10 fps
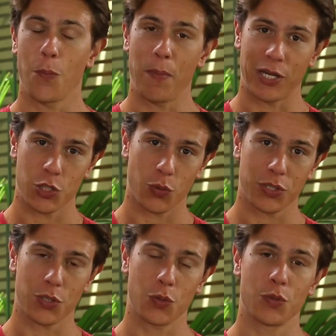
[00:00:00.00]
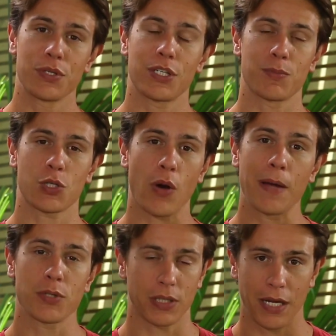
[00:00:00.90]
Make sure to
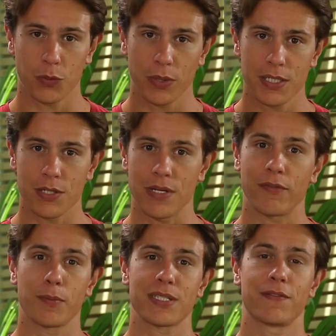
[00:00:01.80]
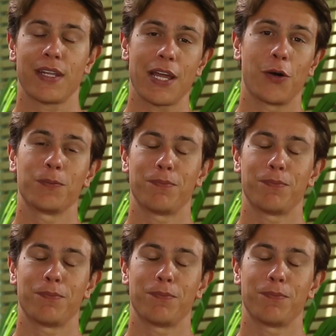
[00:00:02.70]
subscribe to Cloudwards to never miss a video.